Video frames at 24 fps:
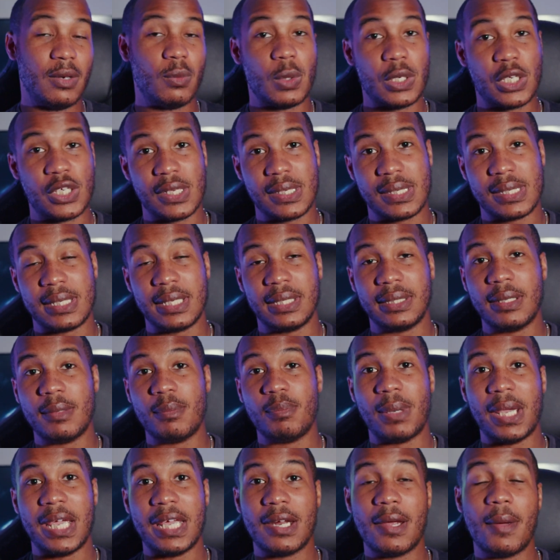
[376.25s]
which is still in
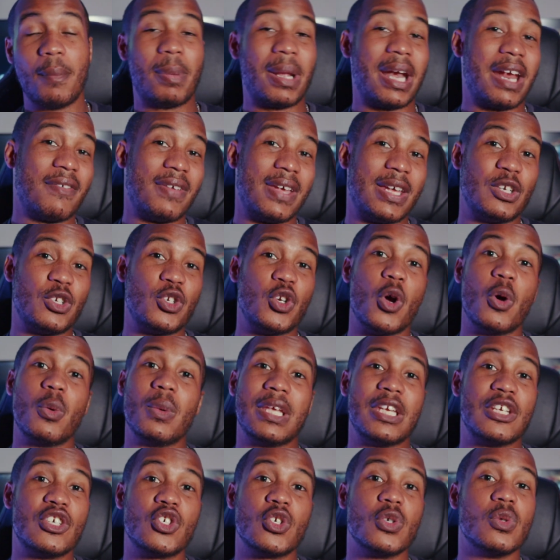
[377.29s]
beta, but I've had no
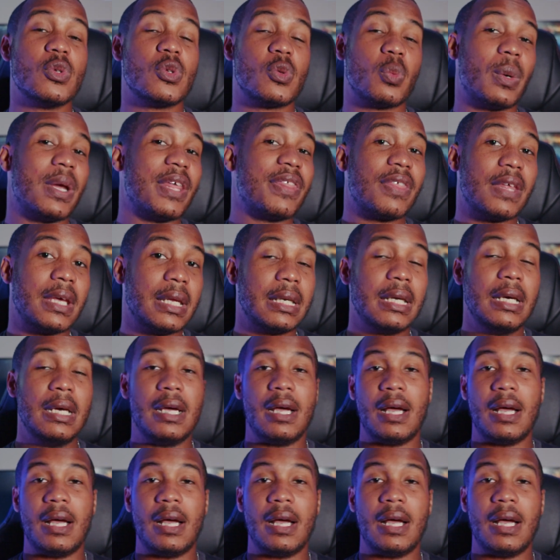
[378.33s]
issues with it.